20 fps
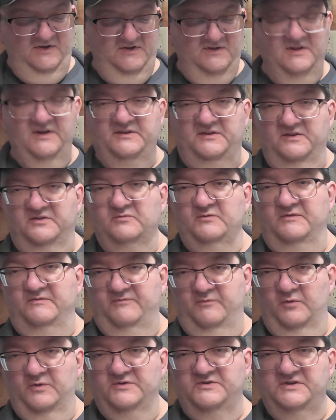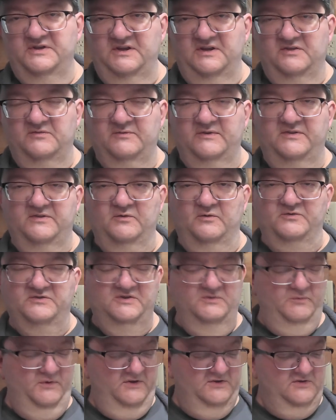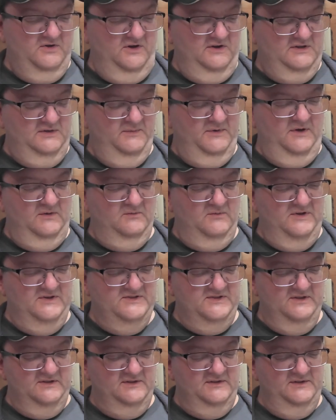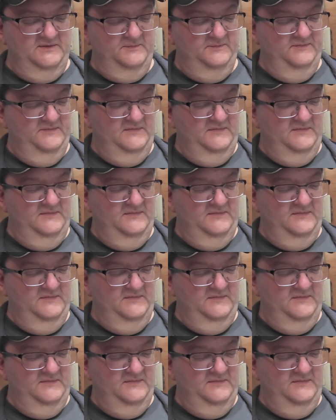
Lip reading: like the 314, 313 we talked about recently.